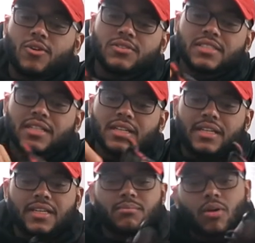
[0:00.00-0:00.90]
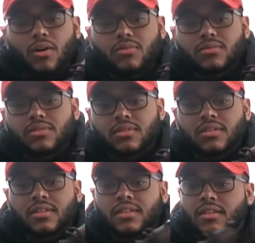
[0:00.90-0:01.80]
hoes is clean, bro.
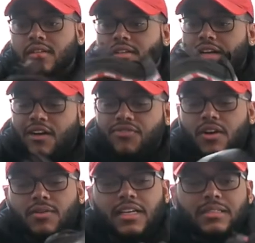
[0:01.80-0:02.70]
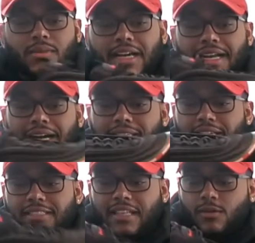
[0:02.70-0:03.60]
I fuck with these. I'm glad I got
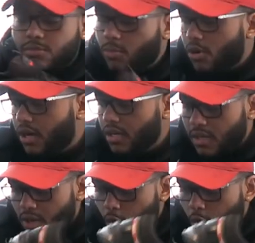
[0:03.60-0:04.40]
these. There was more